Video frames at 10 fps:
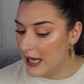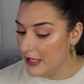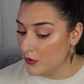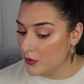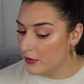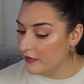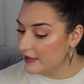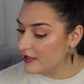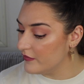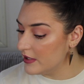I don't know if
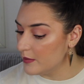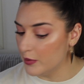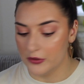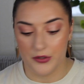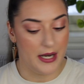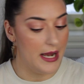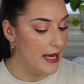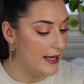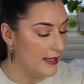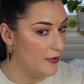it's visible to the
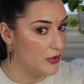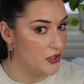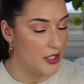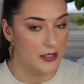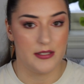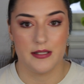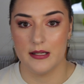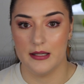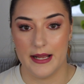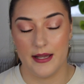eye, it was just
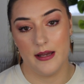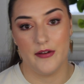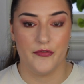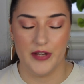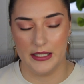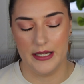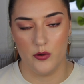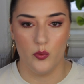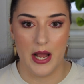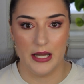like a
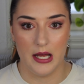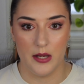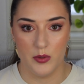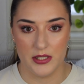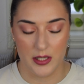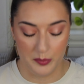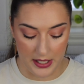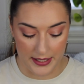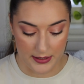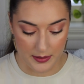feeling while I was
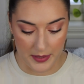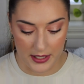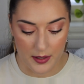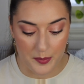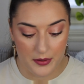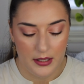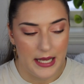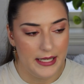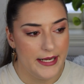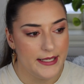applying the makeup.
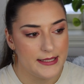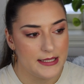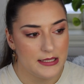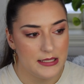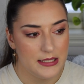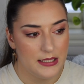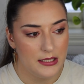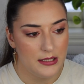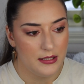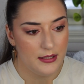Alex?
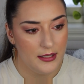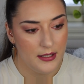What?